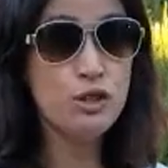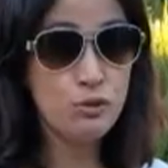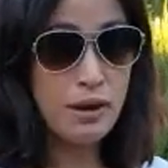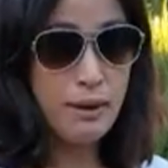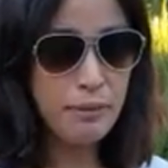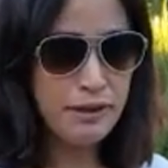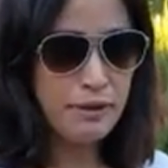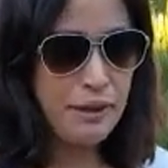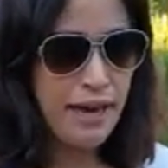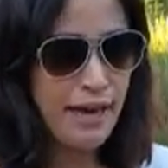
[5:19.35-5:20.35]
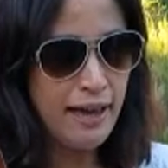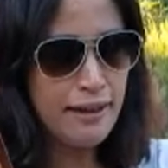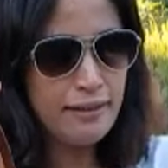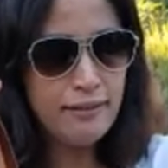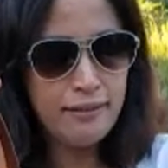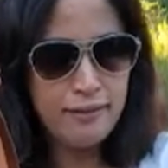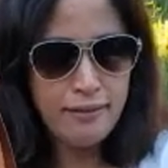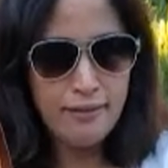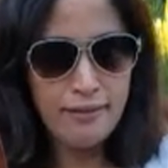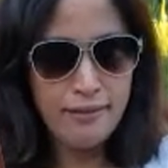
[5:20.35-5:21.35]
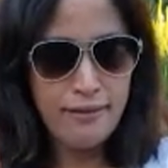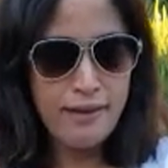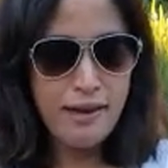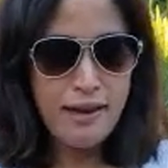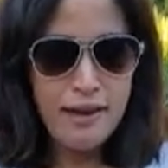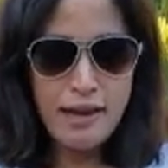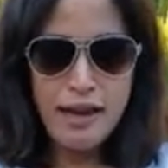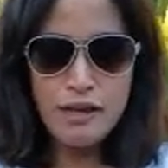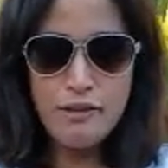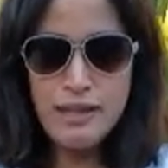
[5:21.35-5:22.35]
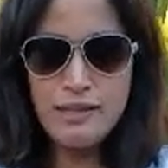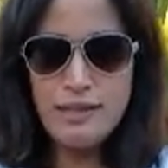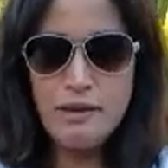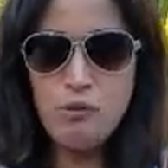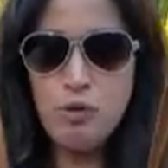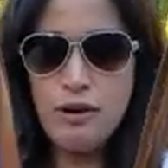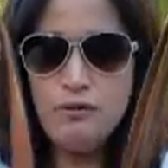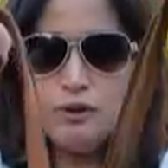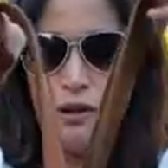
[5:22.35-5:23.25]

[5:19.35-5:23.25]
drop on the bag. I know that's important for